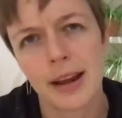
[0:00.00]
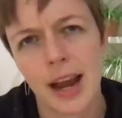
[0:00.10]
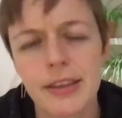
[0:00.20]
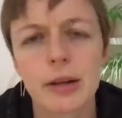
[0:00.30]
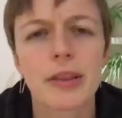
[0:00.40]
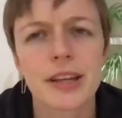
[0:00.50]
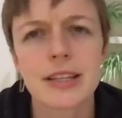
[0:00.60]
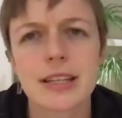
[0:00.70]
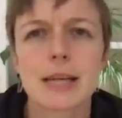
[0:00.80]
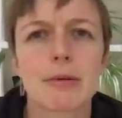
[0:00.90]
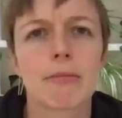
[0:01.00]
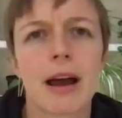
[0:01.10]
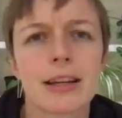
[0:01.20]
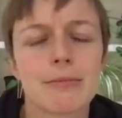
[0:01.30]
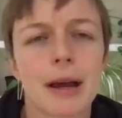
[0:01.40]
think one thing to keep in
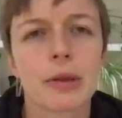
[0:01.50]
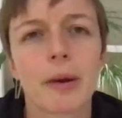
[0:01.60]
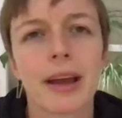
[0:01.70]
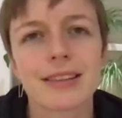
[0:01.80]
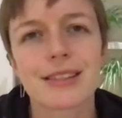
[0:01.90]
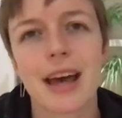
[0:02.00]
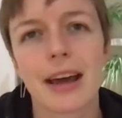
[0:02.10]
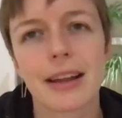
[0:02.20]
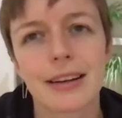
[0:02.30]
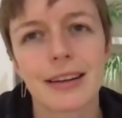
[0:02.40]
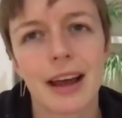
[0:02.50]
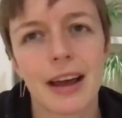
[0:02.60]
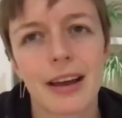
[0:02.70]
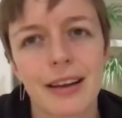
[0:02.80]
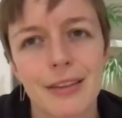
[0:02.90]
mind, by the way, is that
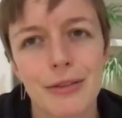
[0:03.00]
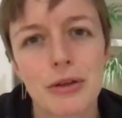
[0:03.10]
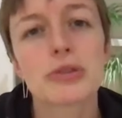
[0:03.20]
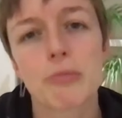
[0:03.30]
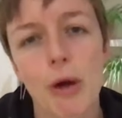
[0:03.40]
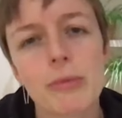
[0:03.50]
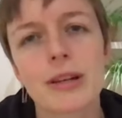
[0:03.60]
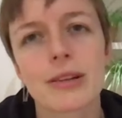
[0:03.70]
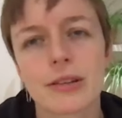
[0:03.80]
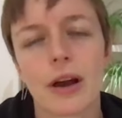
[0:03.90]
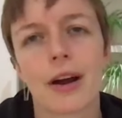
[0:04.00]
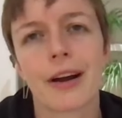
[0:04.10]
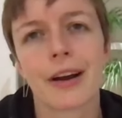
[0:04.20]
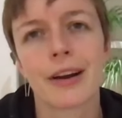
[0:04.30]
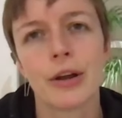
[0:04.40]
those moments
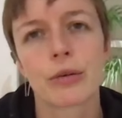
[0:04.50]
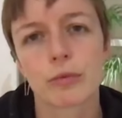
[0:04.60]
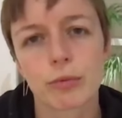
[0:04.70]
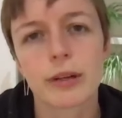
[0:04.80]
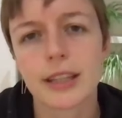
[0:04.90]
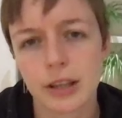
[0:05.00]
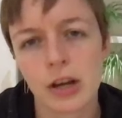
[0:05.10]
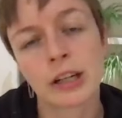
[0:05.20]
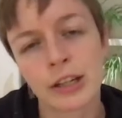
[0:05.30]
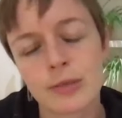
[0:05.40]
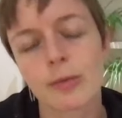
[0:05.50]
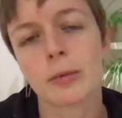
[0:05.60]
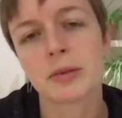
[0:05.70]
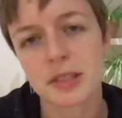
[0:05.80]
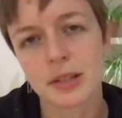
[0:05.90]
are really the hardest
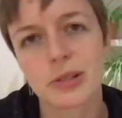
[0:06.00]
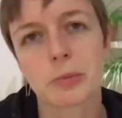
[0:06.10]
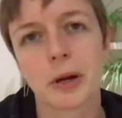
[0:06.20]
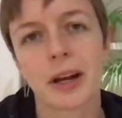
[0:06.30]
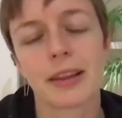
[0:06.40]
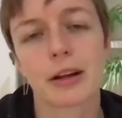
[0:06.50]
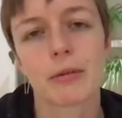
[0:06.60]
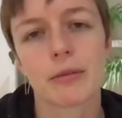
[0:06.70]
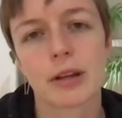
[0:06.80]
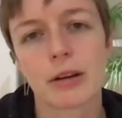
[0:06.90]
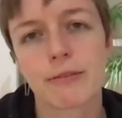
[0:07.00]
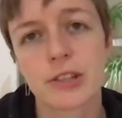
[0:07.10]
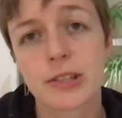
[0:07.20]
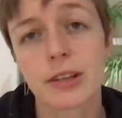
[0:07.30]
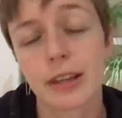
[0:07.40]
moments in a sprint, and
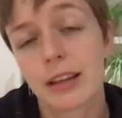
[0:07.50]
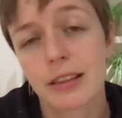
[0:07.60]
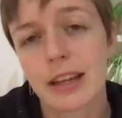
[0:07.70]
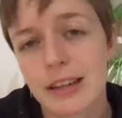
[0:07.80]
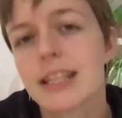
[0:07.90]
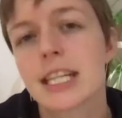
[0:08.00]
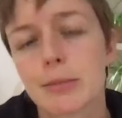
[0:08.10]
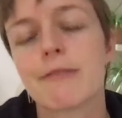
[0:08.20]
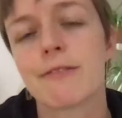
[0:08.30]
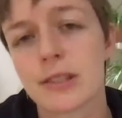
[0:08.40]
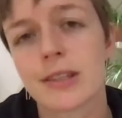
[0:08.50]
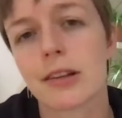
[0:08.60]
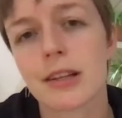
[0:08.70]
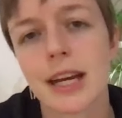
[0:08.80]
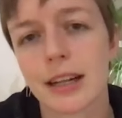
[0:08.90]
they need to be
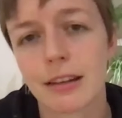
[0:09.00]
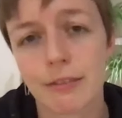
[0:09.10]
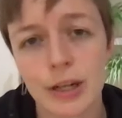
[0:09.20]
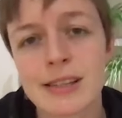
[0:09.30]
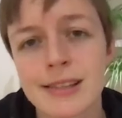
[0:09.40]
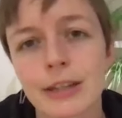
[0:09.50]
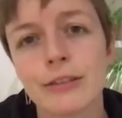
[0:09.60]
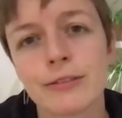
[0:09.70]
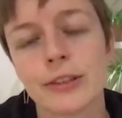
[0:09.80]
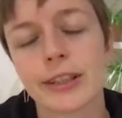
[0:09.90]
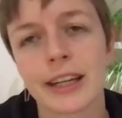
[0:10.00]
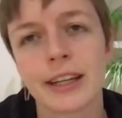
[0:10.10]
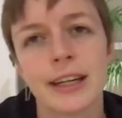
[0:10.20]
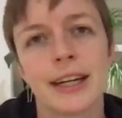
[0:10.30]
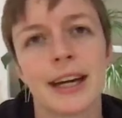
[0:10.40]
facilitated very skillfully.
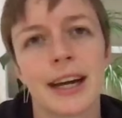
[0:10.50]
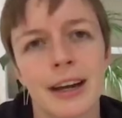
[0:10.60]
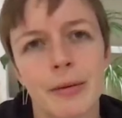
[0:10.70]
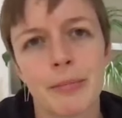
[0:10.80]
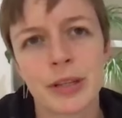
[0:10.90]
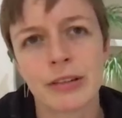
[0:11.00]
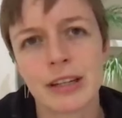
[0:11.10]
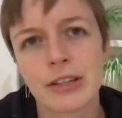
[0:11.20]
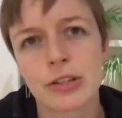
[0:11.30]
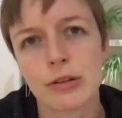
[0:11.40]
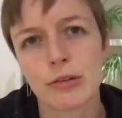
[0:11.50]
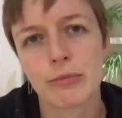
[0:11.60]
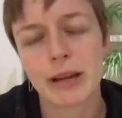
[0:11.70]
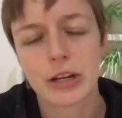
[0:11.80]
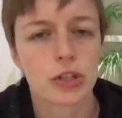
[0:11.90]
You need to
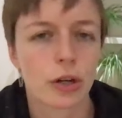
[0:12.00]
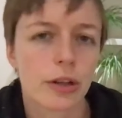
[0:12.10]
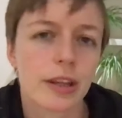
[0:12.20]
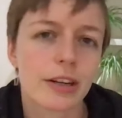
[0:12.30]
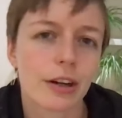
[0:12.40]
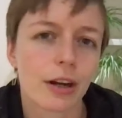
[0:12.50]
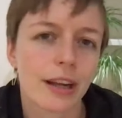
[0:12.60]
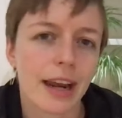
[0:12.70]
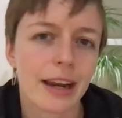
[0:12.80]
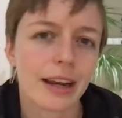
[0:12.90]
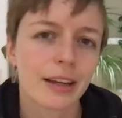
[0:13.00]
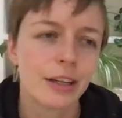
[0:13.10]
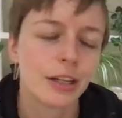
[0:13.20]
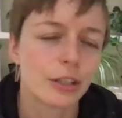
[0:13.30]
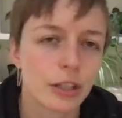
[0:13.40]
make sure that you're getting
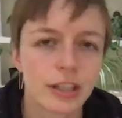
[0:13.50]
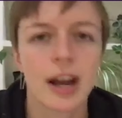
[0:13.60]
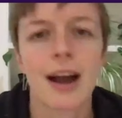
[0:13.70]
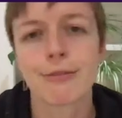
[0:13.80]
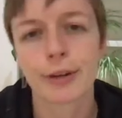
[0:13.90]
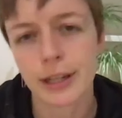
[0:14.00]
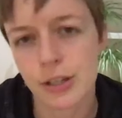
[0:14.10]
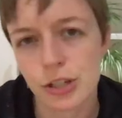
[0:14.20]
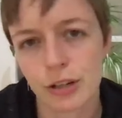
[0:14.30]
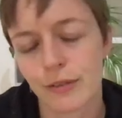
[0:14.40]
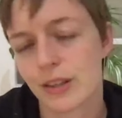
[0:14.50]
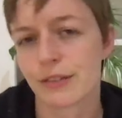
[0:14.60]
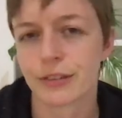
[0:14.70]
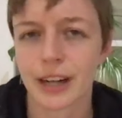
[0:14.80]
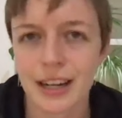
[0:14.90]
good coverage over the
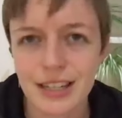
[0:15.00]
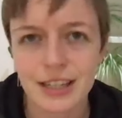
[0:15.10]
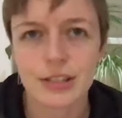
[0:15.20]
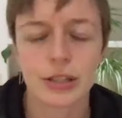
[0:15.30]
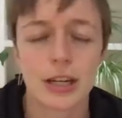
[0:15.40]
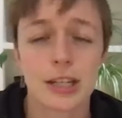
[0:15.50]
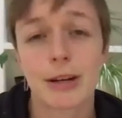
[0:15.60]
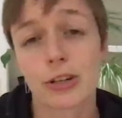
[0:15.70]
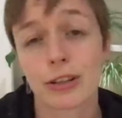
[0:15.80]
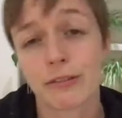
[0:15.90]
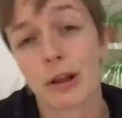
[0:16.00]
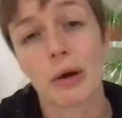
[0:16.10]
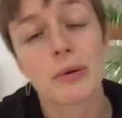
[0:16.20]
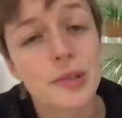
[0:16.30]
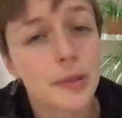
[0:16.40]
different ideas. You need to make sure the
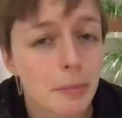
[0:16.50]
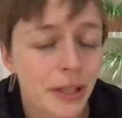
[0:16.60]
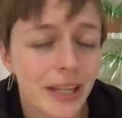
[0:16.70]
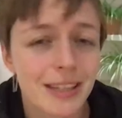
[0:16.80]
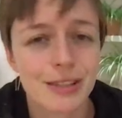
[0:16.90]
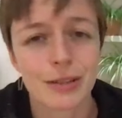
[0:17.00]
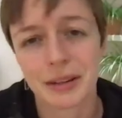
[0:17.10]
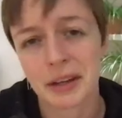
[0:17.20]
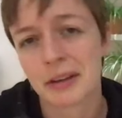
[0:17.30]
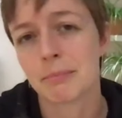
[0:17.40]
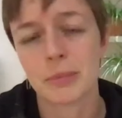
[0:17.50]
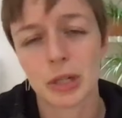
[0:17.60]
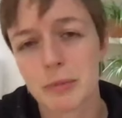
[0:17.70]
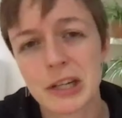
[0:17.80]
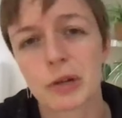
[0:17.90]
flow is complete so it can,
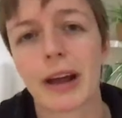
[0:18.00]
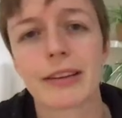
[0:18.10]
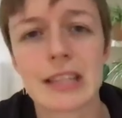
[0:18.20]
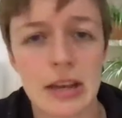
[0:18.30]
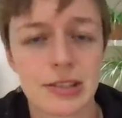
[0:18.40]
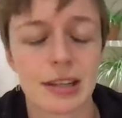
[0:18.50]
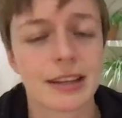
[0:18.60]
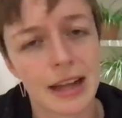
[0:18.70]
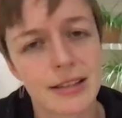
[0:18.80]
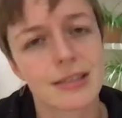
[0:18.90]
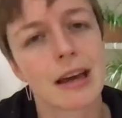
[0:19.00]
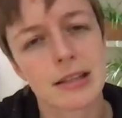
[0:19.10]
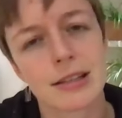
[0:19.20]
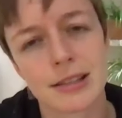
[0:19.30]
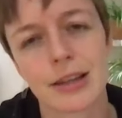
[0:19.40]
be correctly tested. Like that's
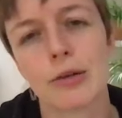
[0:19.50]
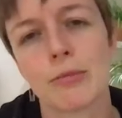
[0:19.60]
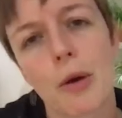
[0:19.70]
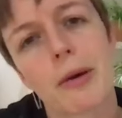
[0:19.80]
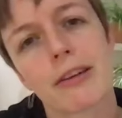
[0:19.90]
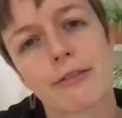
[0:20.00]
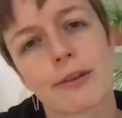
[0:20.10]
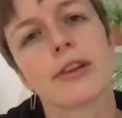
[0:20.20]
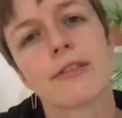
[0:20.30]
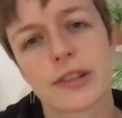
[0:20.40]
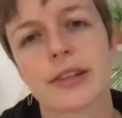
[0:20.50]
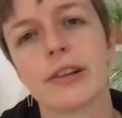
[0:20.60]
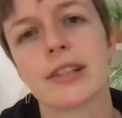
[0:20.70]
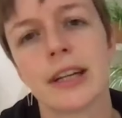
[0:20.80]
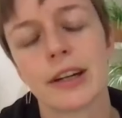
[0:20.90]
a skill moment for the
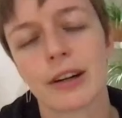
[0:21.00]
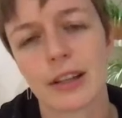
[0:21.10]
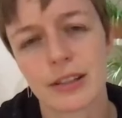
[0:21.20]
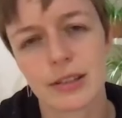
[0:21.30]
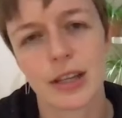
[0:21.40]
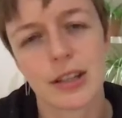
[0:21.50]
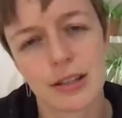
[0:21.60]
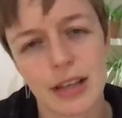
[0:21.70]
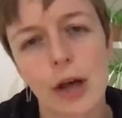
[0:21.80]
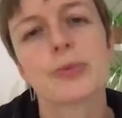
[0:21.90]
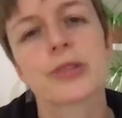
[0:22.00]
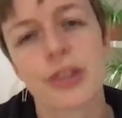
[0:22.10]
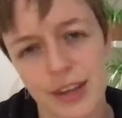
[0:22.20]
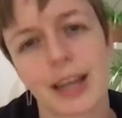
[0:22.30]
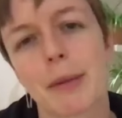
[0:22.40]
facilitator, and it helps to
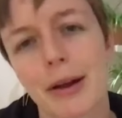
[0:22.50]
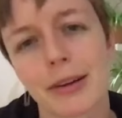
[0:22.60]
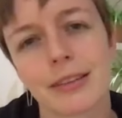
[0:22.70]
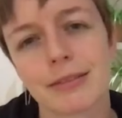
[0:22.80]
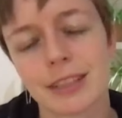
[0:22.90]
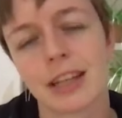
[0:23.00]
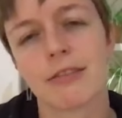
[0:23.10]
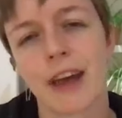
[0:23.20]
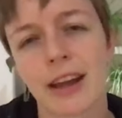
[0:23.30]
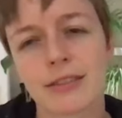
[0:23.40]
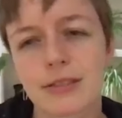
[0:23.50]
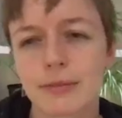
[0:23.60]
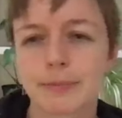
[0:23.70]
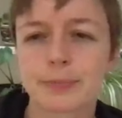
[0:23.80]
think about it in advance.